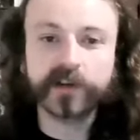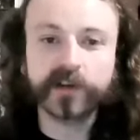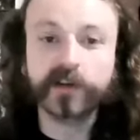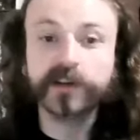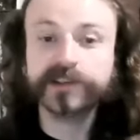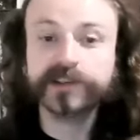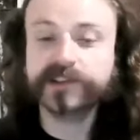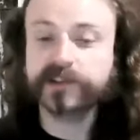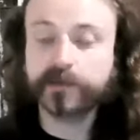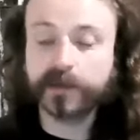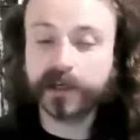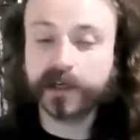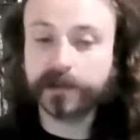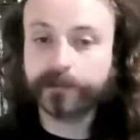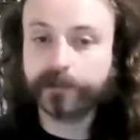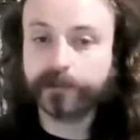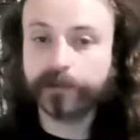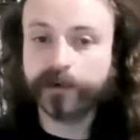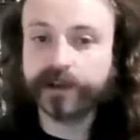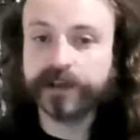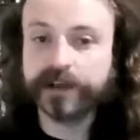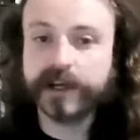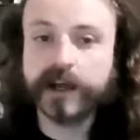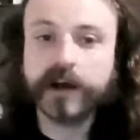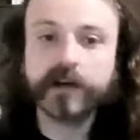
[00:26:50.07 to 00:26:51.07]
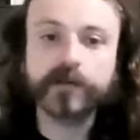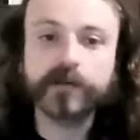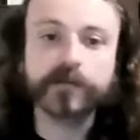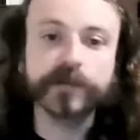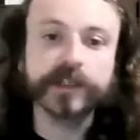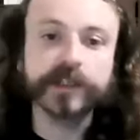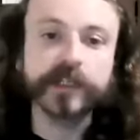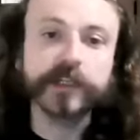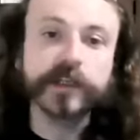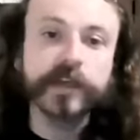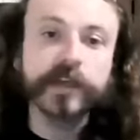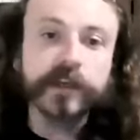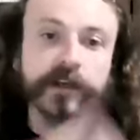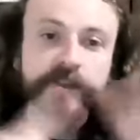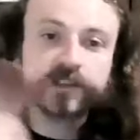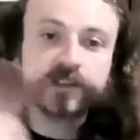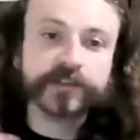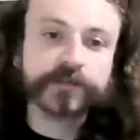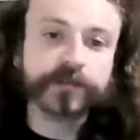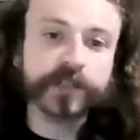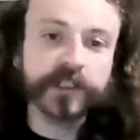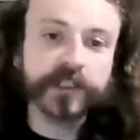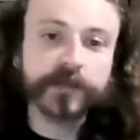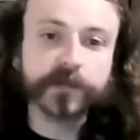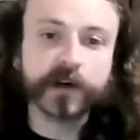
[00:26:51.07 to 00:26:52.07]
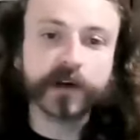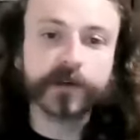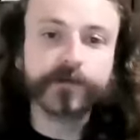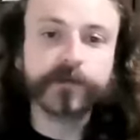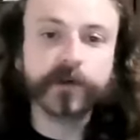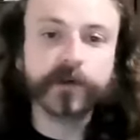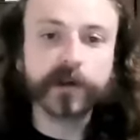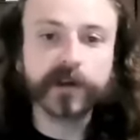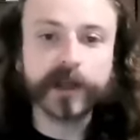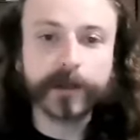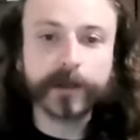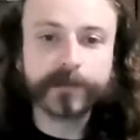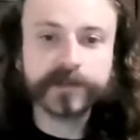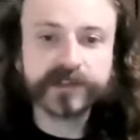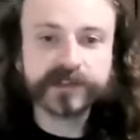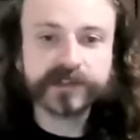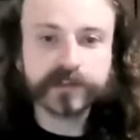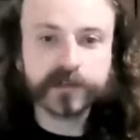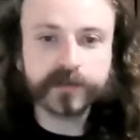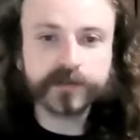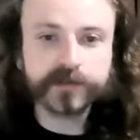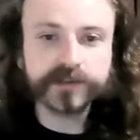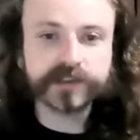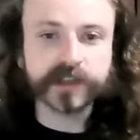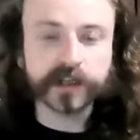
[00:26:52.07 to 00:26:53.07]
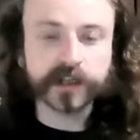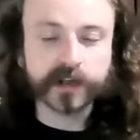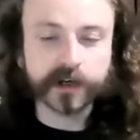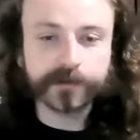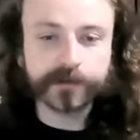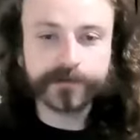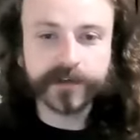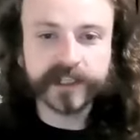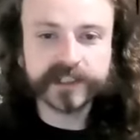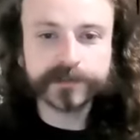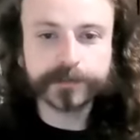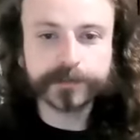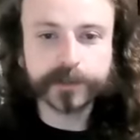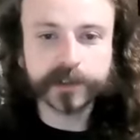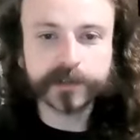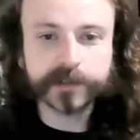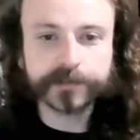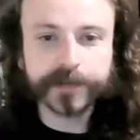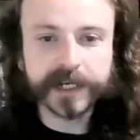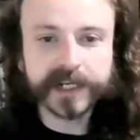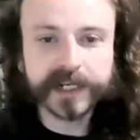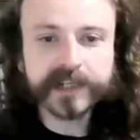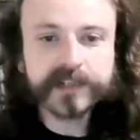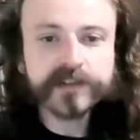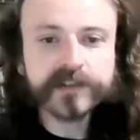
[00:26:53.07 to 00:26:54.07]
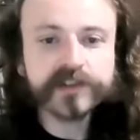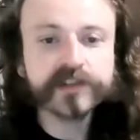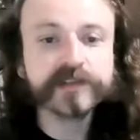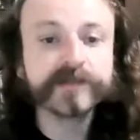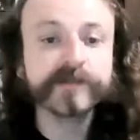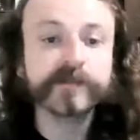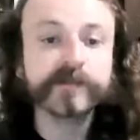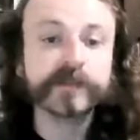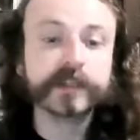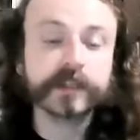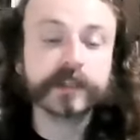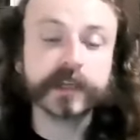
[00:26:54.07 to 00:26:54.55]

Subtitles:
Also want to point out we stream our full episodes on our Facebook page.